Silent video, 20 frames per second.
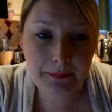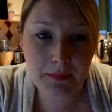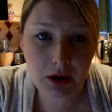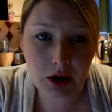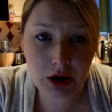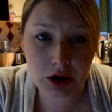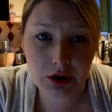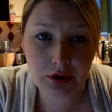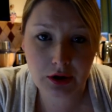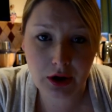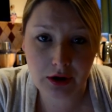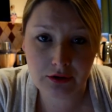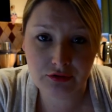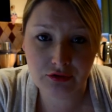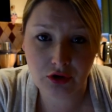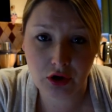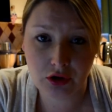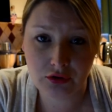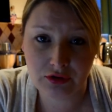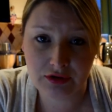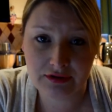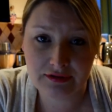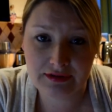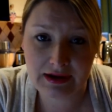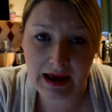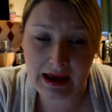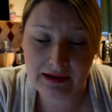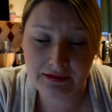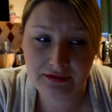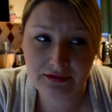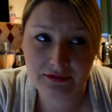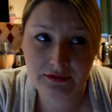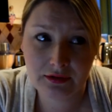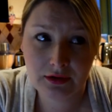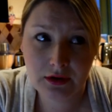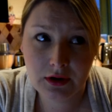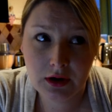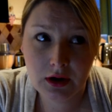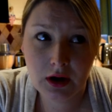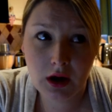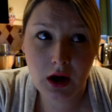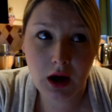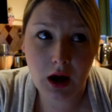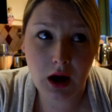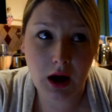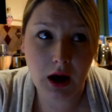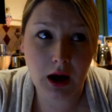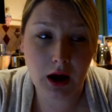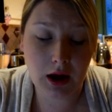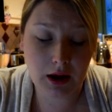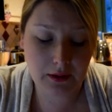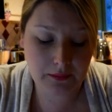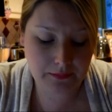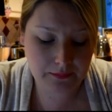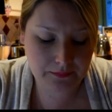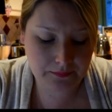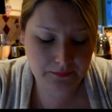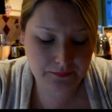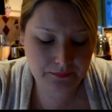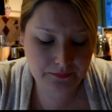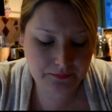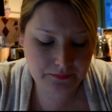my glucose tolerance test a